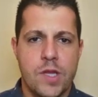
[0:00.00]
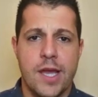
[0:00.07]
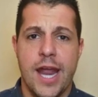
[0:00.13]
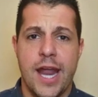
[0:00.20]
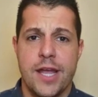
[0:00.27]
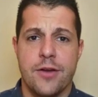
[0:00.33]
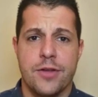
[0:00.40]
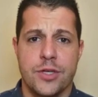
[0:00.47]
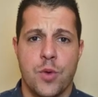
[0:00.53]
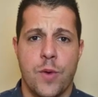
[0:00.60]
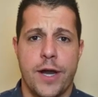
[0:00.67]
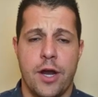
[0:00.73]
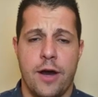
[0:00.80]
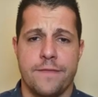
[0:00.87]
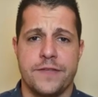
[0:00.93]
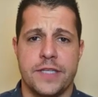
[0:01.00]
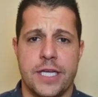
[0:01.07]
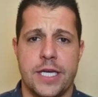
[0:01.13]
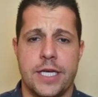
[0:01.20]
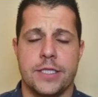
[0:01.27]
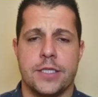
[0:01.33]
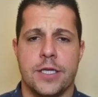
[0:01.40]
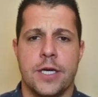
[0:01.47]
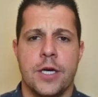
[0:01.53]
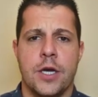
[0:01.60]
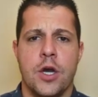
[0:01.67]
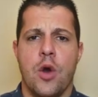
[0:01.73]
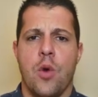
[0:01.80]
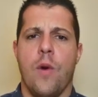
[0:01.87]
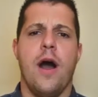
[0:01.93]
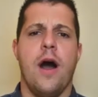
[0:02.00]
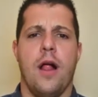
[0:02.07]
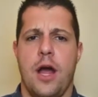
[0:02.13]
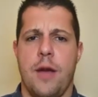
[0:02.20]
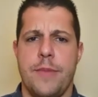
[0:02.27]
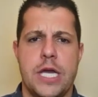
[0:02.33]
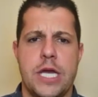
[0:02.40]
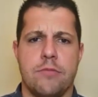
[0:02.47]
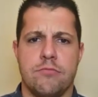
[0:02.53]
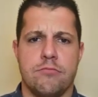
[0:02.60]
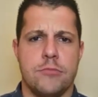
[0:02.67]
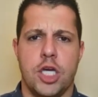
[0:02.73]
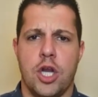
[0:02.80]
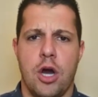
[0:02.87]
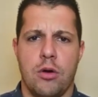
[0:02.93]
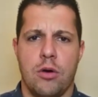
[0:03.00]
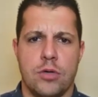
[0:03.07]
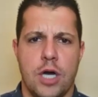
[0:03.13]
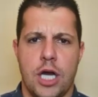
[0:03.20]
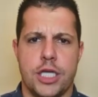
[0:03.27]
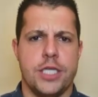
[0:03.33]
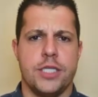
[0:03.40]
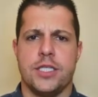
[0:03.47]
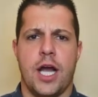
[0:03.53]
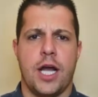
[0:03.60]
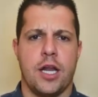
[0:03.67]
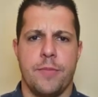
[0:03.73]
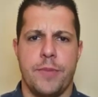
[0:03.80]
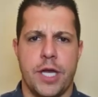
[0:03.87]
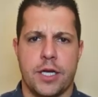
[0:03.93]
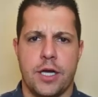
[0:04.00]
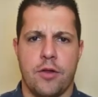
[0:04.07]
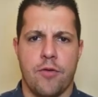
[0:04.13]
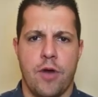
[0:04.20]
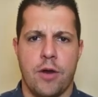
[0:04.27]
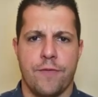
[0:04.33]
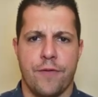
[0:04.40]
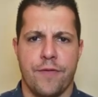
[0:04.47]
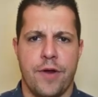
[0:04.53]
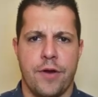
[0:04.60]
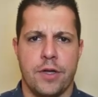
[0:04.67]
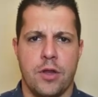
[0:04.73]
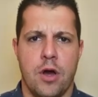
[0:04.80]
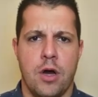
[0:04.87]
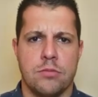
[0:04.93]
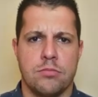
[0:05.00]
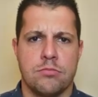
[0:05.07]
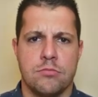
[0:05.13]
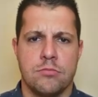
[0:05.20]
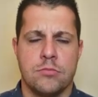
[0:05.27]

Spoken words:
and I hear this quite often, is, well, I mean, you know, he's not going to be at Colorado for very long.